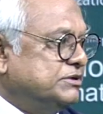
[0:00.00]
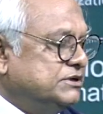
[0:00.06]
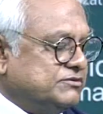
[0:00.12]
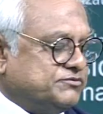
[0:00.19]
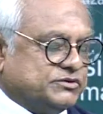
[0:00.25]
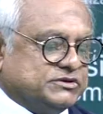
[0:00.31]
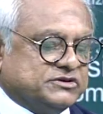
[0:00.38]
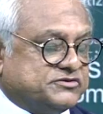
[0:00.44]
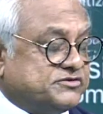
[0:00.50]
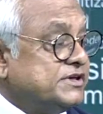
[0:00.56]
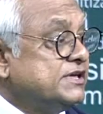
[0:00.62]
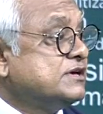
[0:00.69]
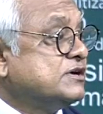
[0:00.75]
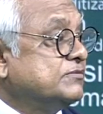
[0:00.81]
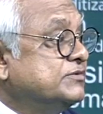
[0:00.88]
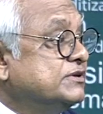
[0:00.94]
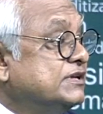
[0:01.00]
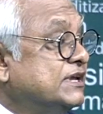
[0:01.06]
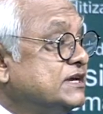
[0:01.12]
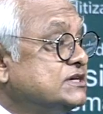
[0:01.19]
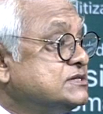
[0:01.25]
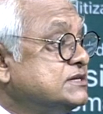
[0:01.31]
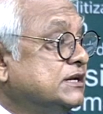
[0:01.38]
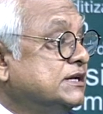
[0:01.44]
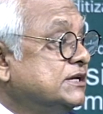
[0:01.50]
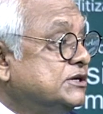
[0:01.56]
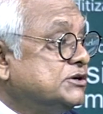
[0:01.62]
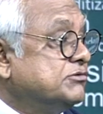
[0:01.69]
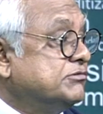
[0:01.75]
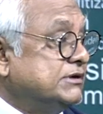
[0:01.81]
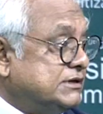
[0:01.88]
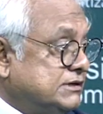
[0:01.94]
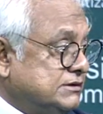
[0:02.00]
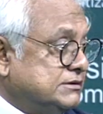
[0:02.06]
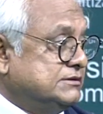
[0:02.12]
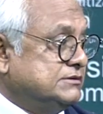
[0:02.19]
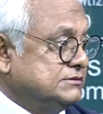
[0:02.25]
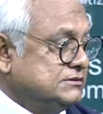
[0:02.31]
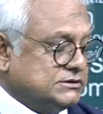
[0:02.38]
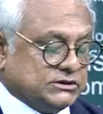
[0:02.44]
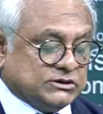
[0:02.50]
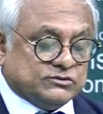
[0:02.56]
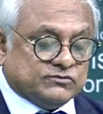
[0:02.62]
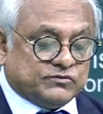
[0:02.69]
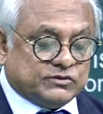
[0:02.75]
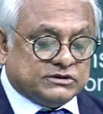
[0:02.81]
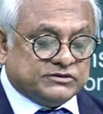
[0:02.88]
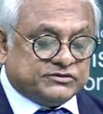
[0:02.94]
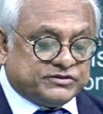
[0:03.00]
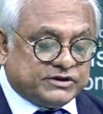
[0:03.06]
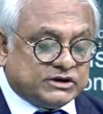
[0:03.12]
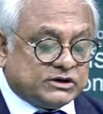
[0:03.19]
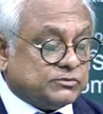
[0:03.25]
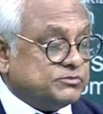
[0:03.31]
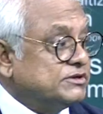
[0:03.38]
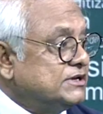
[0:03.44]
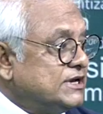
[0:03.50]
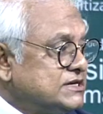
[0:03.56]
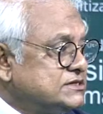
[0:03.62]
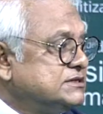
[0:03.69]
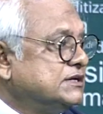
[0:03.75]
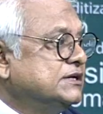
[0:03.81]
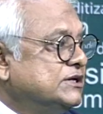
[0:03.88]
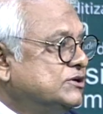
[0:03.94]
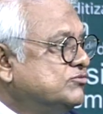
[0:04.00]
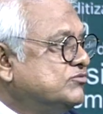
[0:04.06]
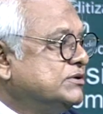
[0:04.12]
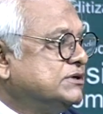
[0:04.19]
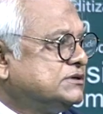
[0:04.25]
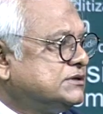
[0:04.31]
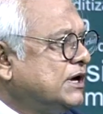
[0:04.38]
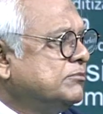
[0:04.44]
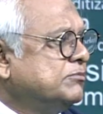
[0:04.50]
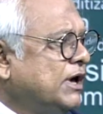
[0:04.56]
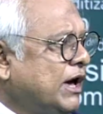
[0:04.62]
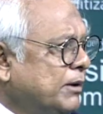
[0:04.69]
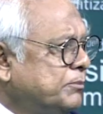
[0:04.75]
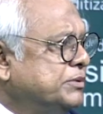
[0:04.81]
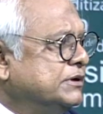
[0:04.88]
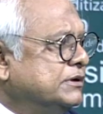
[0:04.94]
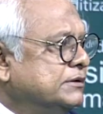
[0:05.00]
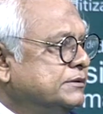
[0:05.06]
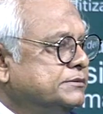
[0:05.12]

for the sake of the national integrity, for the sake of the national interest, I'll be happy.